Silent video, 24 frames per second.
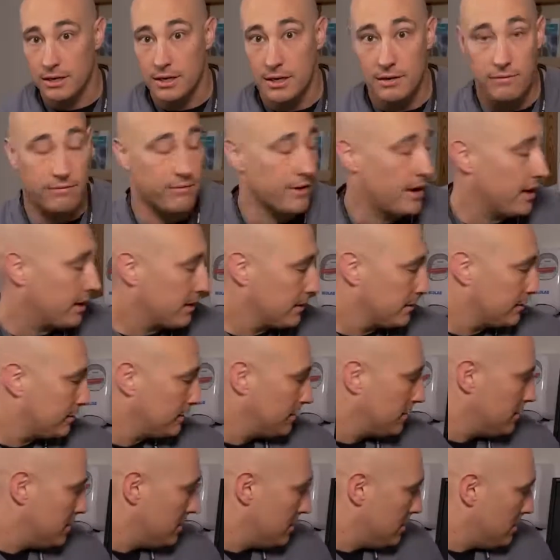defects,
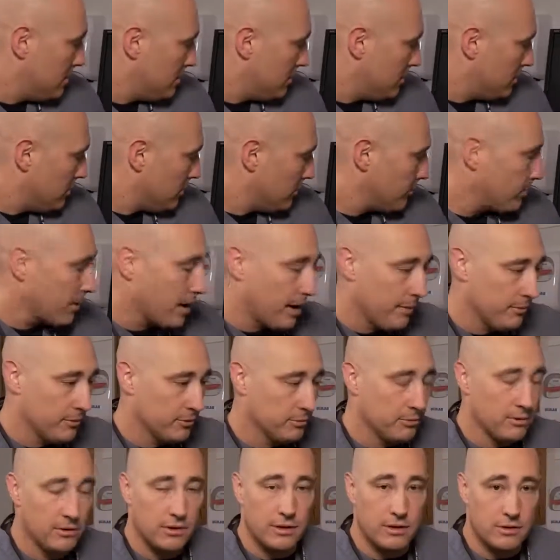or
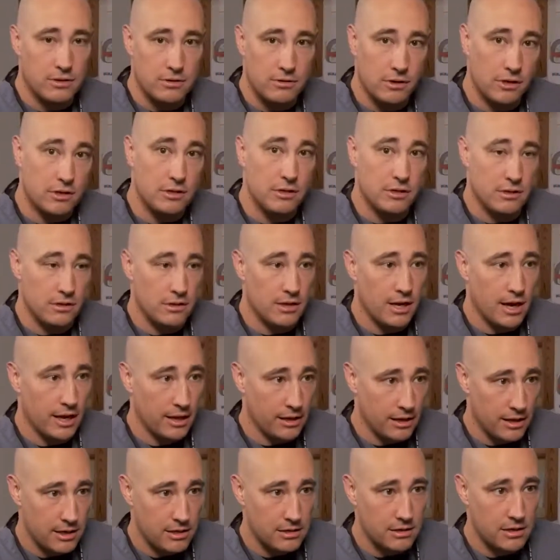problems with constriction or
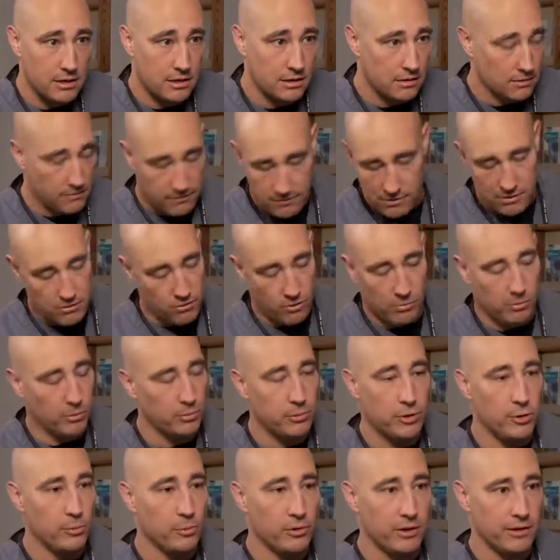dilation. Normal
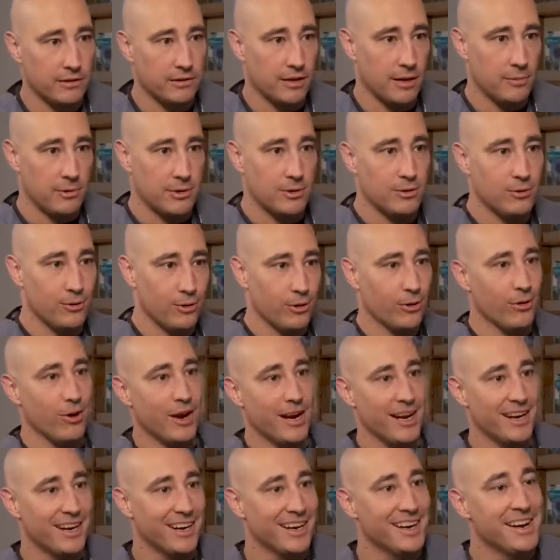pupil exam, you're doing
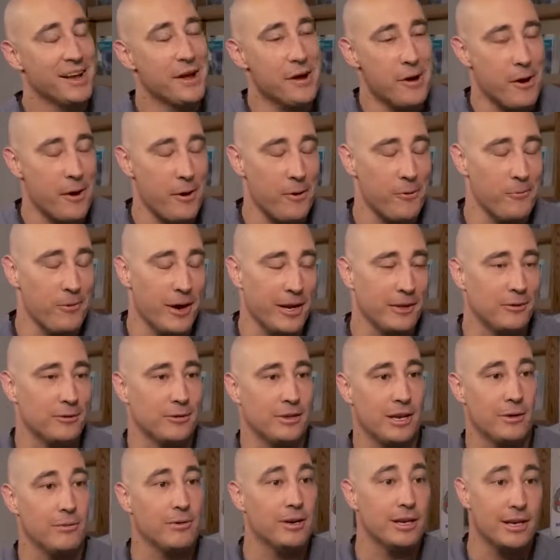great. All right, so
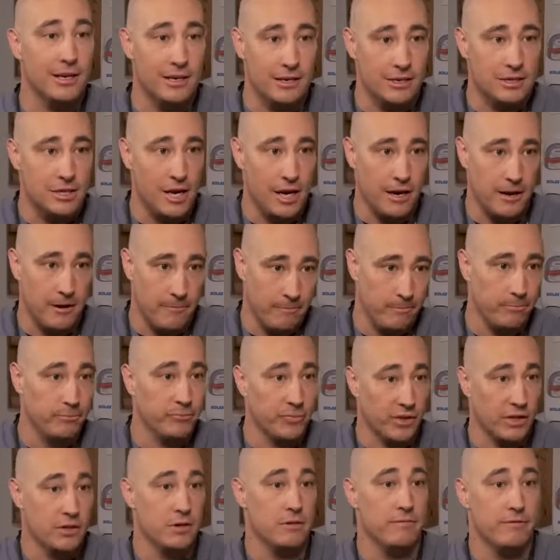now we're going to check
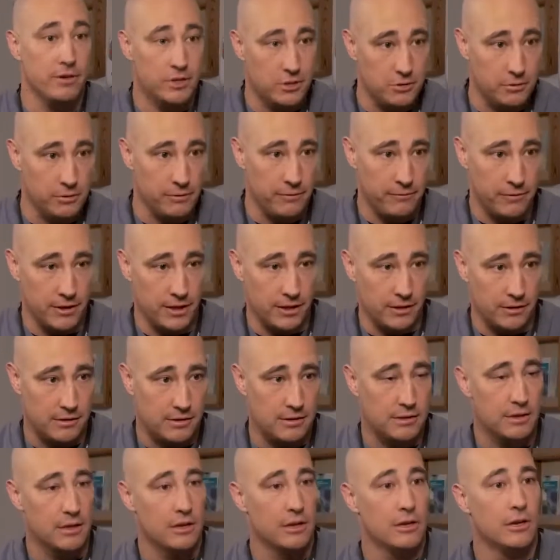your visual
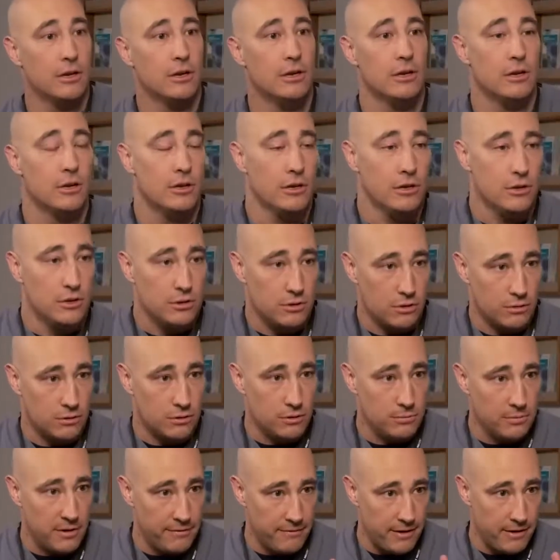fields. So
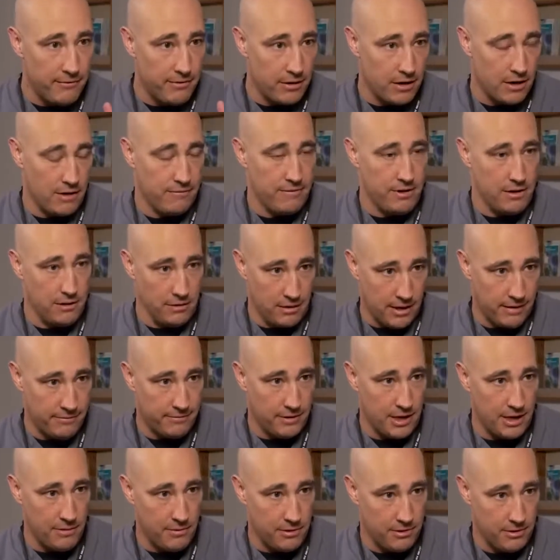do me a favor, cover your
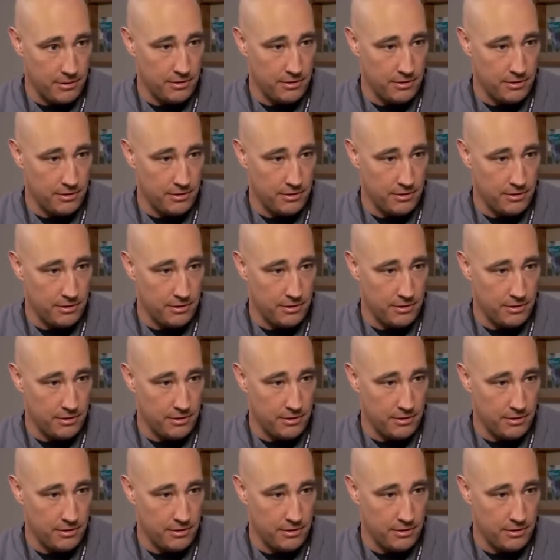left eye with